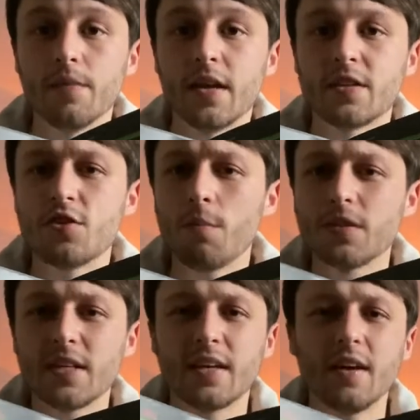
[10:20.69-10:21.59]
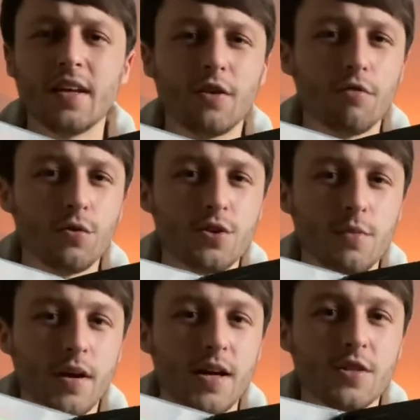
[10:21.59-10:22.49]
It's not particularly
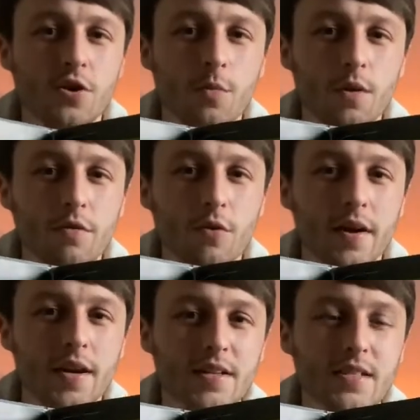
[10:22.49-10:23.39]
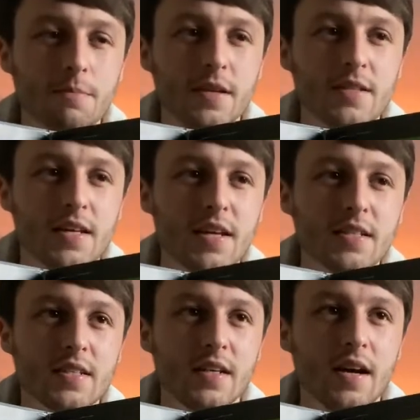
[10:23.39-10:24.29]
gruesome. It has a couple of quite nasty bits in it,